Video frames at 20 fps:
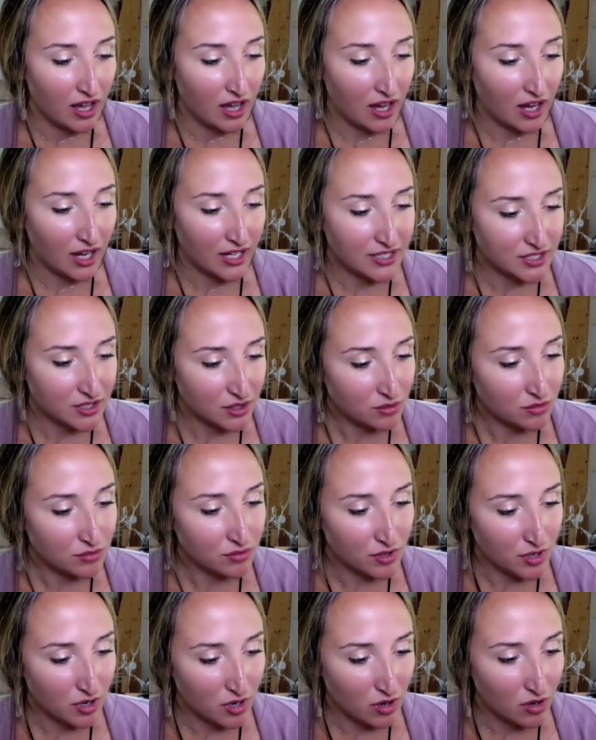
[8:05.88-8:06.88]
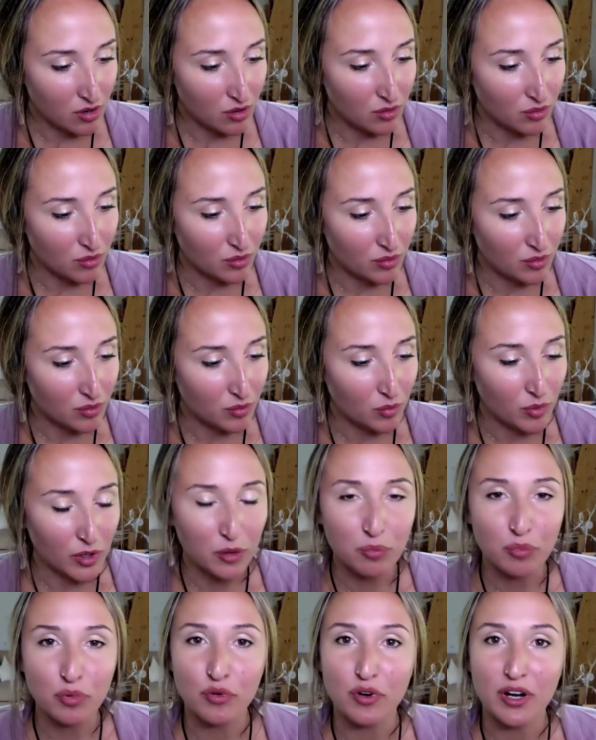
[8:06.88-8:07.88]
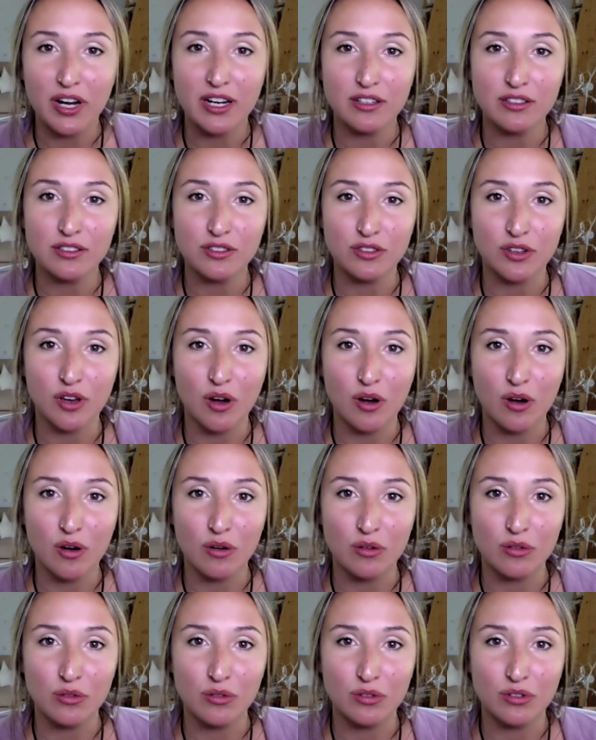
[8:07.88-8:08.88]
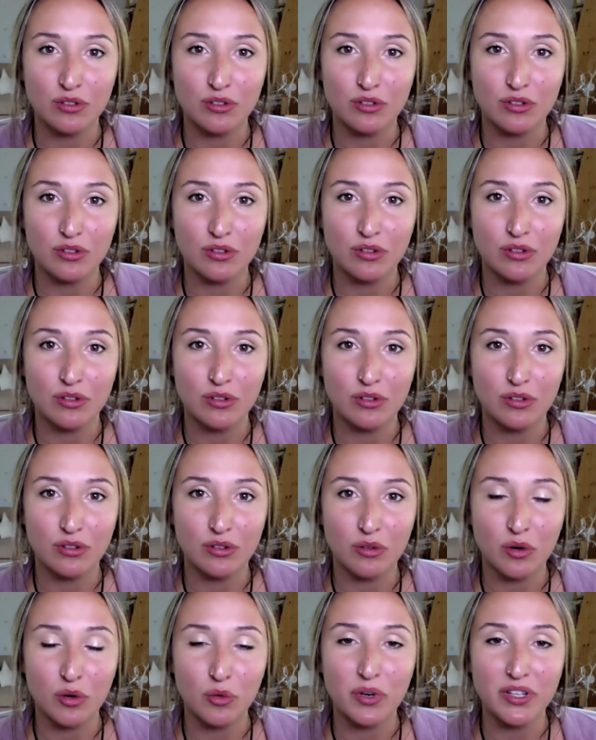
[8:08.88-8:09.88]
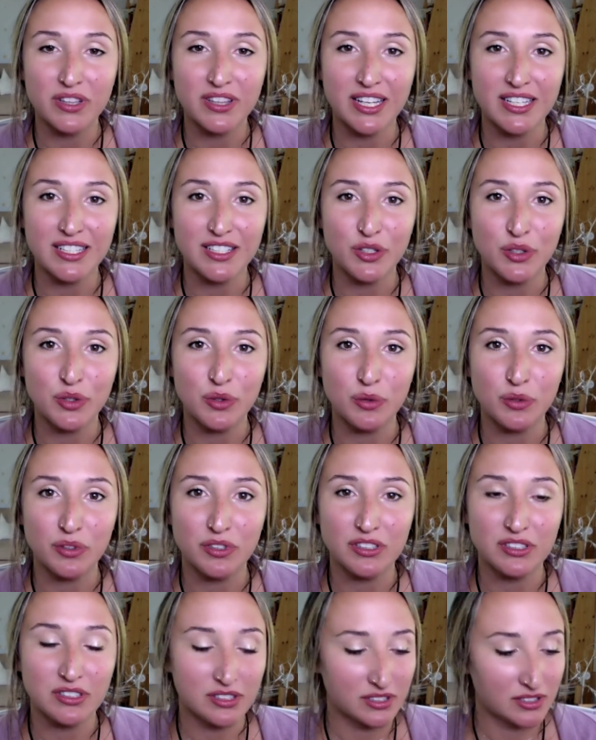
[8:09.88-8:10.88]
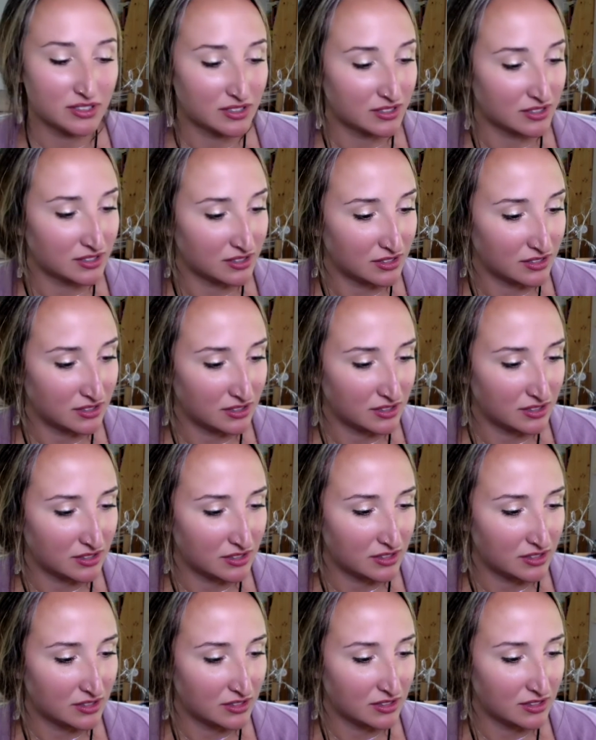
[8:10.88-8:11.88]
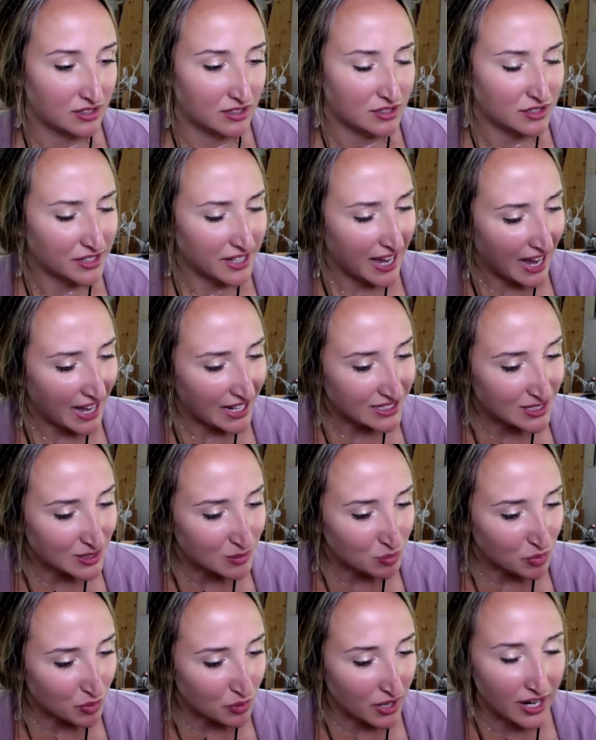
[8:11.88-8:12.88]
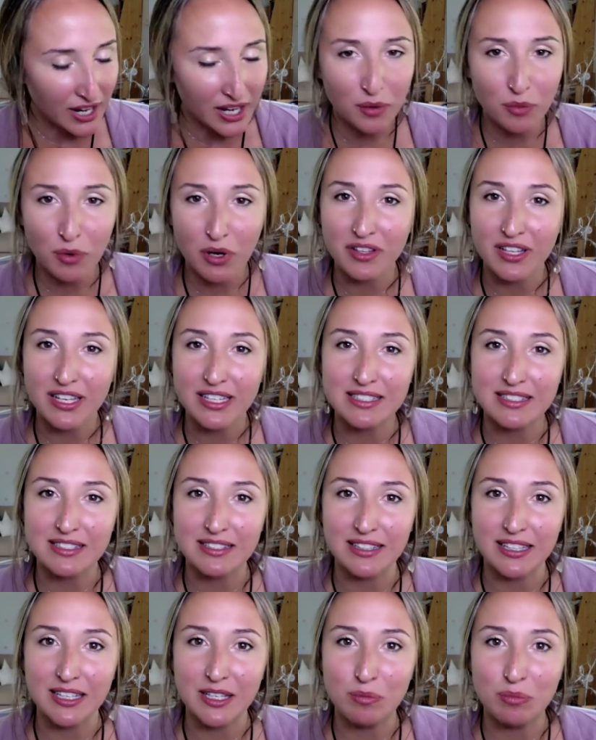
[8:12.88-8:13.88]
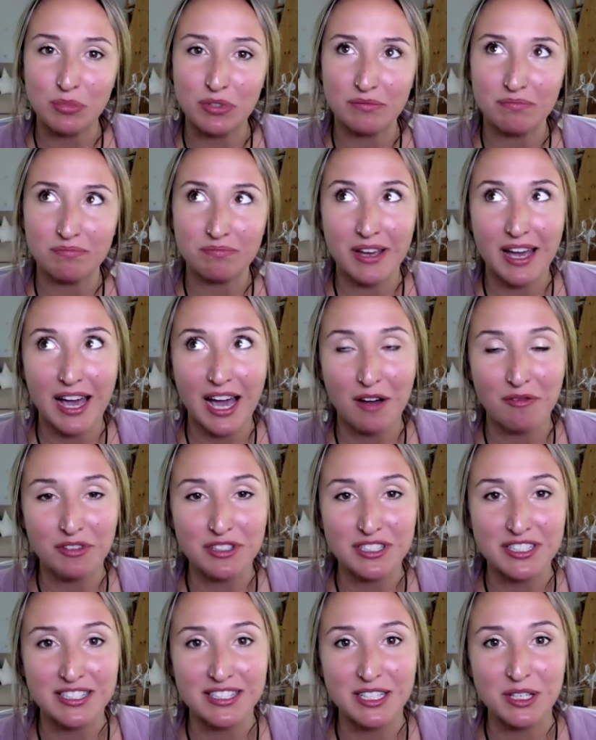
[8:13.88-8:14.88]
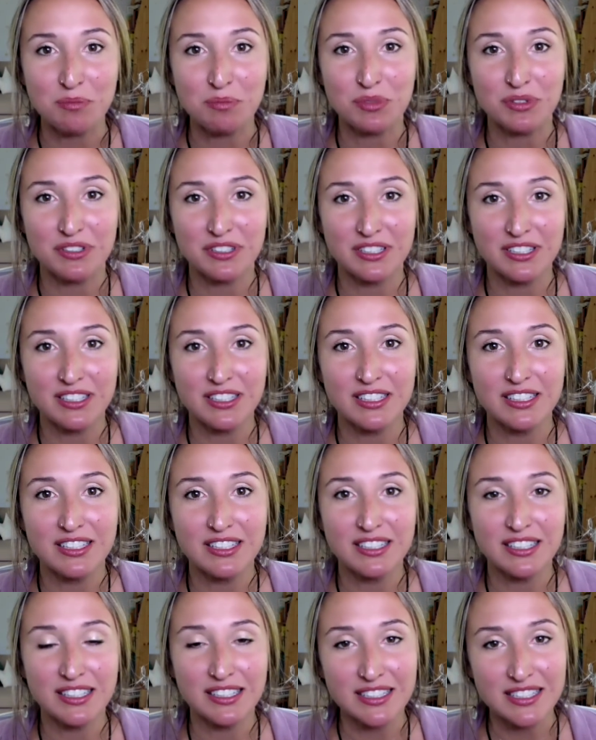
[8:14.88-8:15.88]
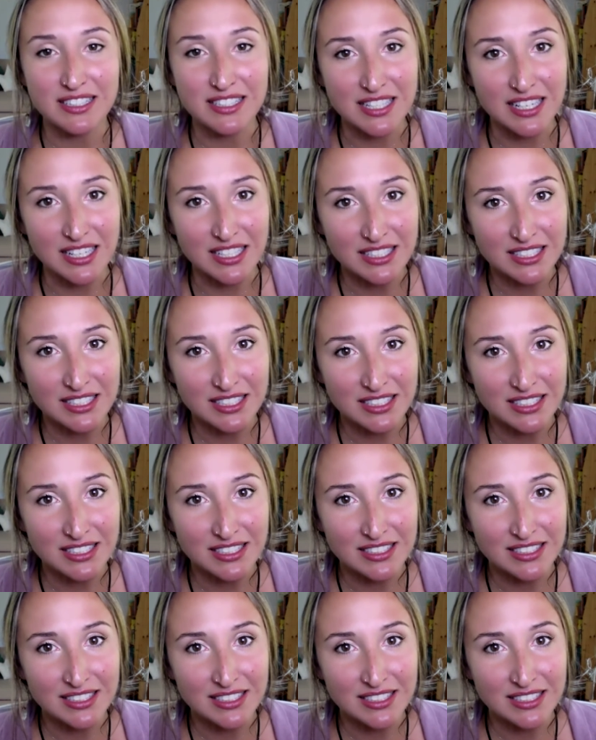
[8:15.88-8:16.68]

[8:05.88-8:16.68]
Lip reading: I don't know where prayers go or what they do. Do cats pray while they sleep, half asleep in the sun?